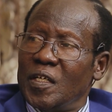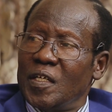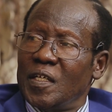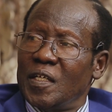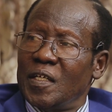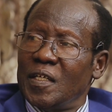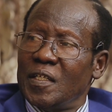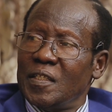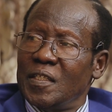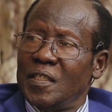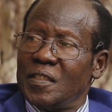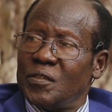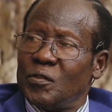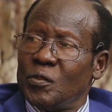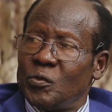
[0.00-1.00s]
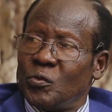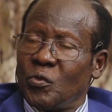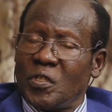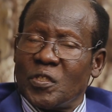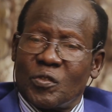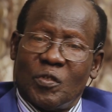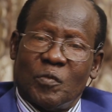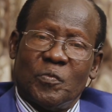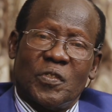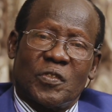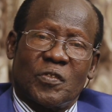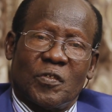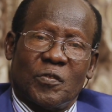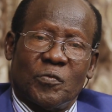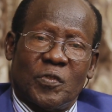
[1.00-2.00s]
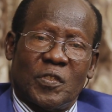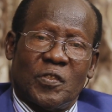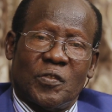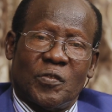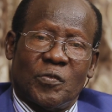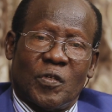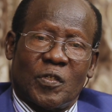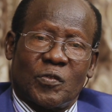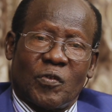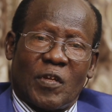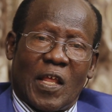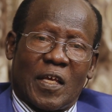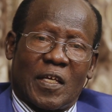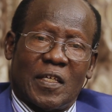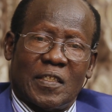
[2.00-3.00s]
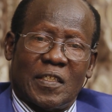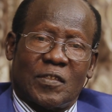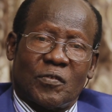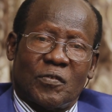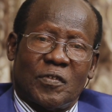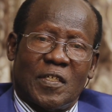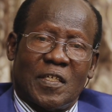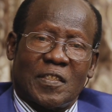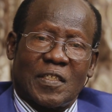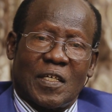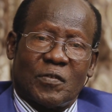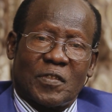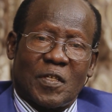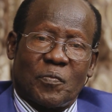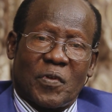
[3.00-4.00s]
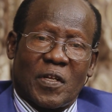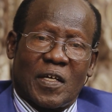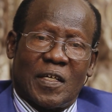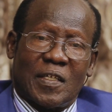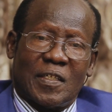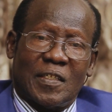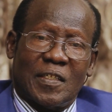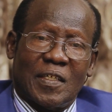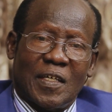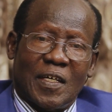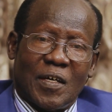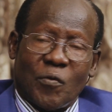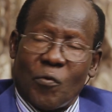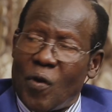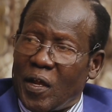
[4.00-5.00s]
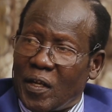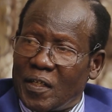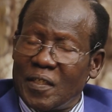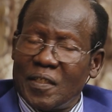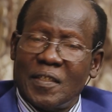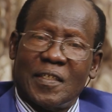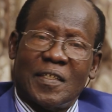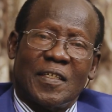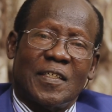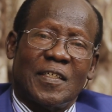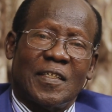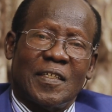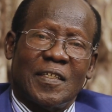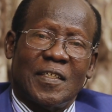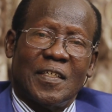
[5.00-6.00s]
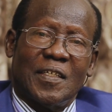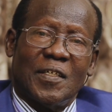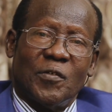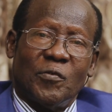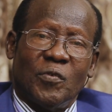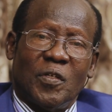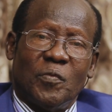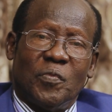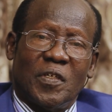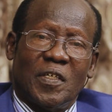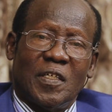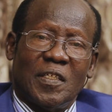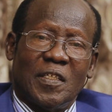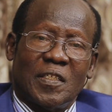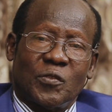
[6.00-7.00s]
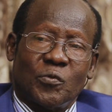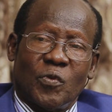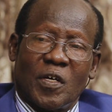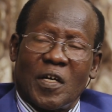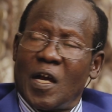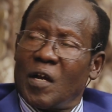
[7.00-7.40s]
And this Truth Commission, which you want to liken it to the South African one, will begin its work